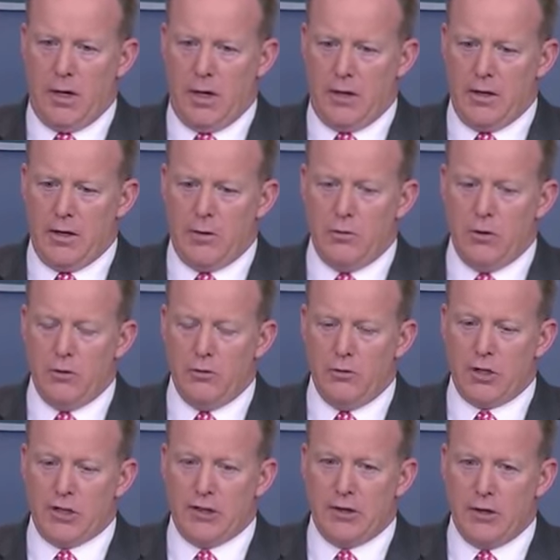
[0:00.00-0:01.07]
and I think when you
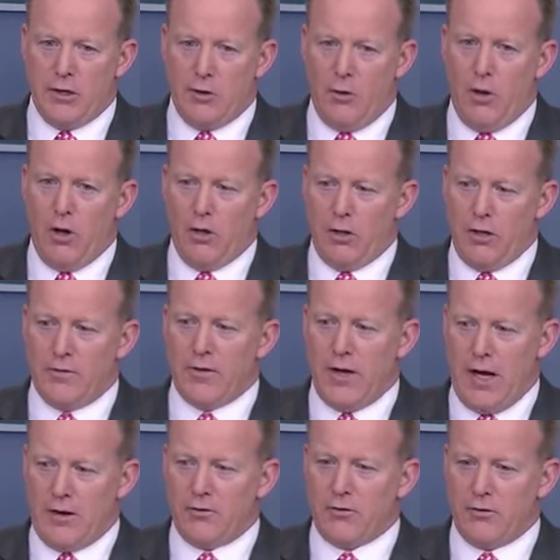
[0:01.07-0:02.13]
look at the quality of
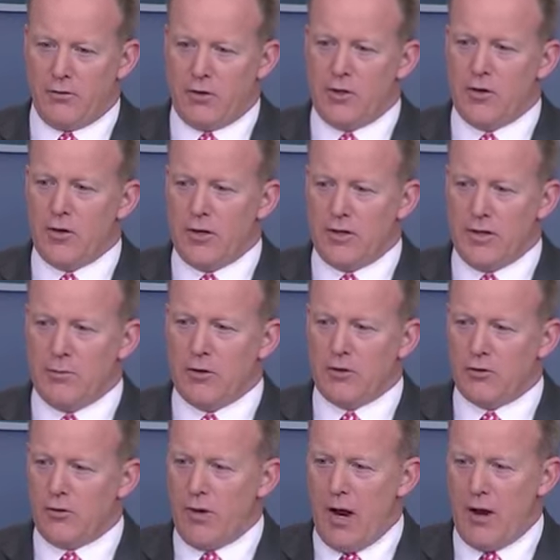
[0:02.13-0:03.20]
the national security team
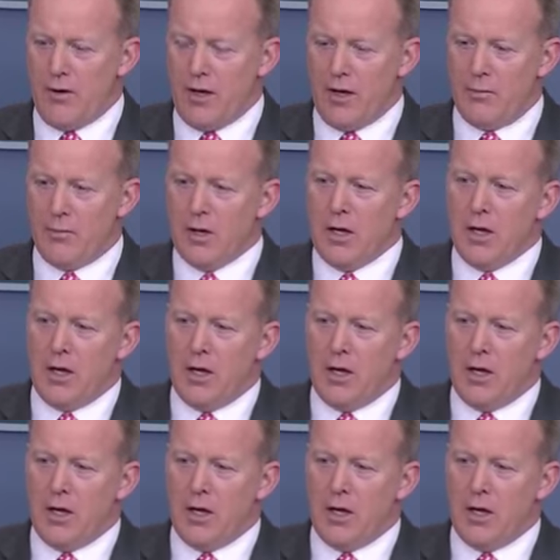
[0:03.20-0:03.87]
that's surrounding him,